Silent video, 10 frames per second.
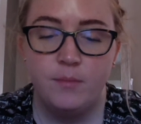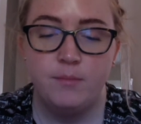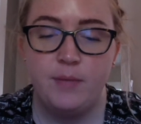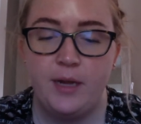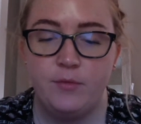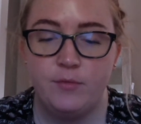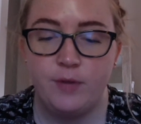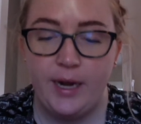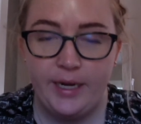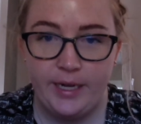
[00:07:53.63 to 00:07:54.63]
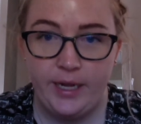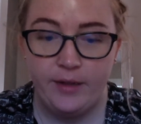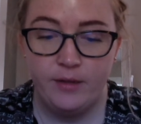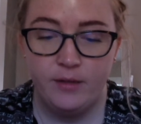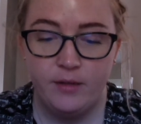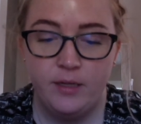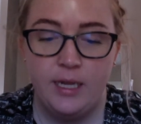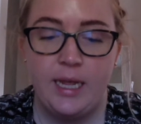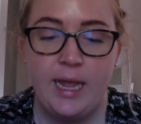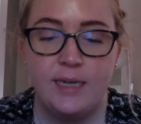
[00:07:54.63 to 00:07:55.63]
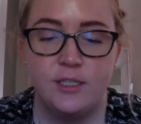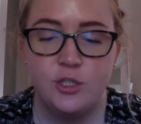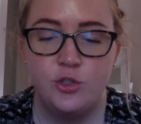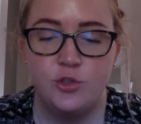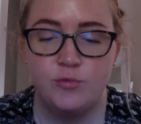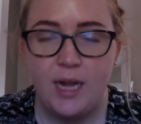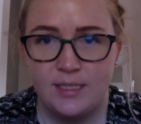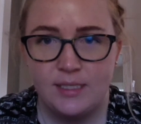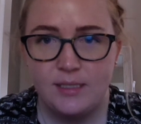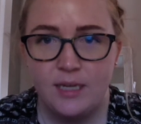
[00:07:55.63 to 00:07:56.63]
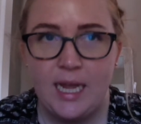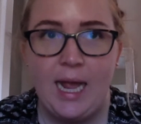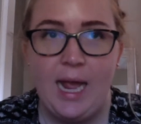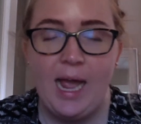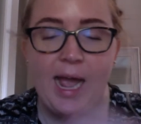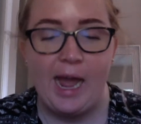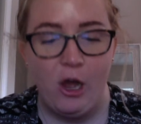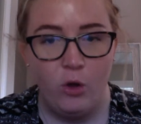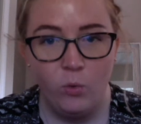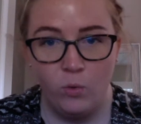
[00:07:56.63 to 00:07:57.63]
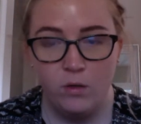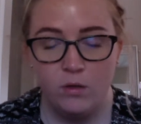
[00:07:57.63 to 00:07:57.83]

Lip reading: my writing and address how,